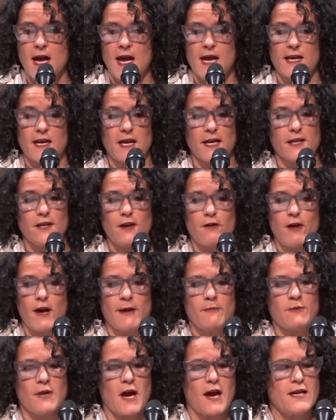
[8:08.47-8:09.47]
And I know I
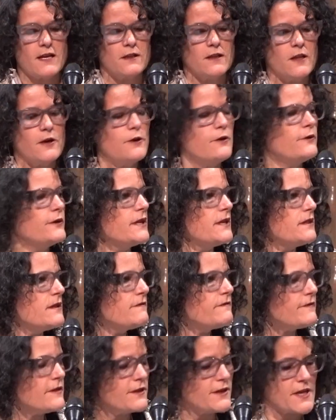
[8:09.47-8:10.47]
am not alone in
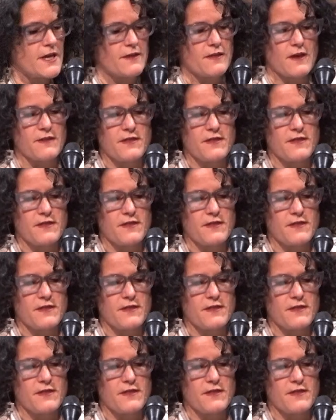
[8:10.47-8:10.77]
the feeling